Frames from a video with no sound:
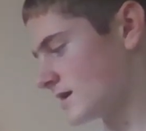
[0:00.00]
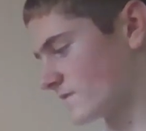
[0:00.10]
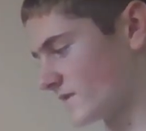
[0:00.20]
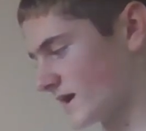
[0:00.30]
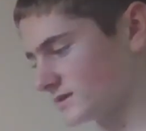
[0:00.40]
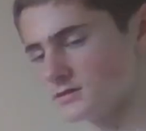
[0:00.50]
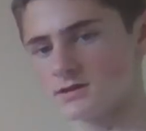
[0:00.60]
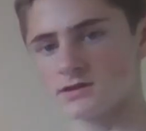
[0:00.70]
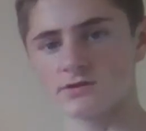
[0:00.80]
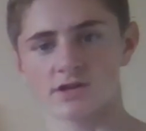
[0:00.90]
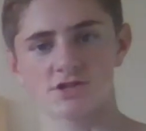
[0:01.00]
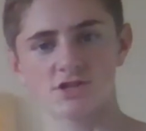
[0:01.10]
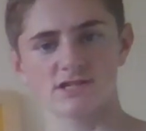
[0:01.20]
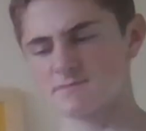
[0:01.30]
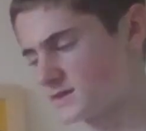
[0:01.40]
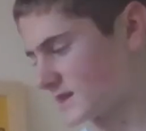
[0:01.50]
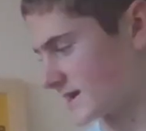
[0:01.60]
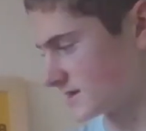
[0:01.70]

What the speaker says: then you can just play